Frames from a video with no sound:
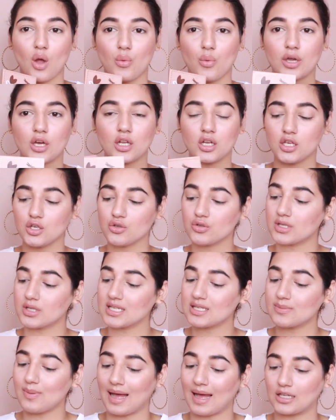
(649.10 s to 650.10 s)
we're gonna use
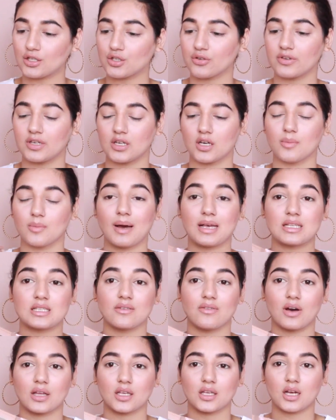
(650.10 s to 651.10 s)
this palette over here by
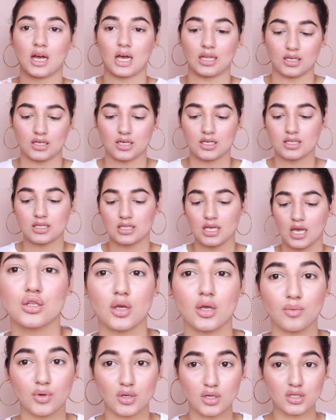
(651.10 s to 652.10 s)
Savannah Colors.
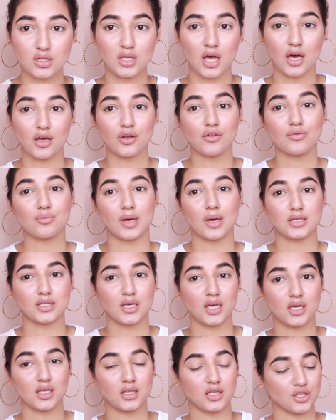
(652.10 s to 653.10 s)
So I'm gonna start off by
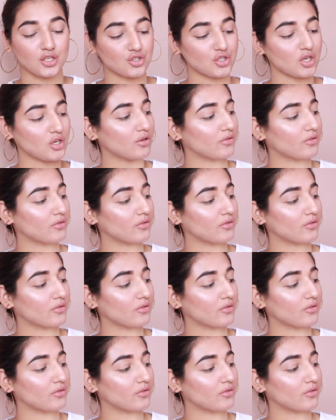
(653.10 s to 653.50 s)
taking this shade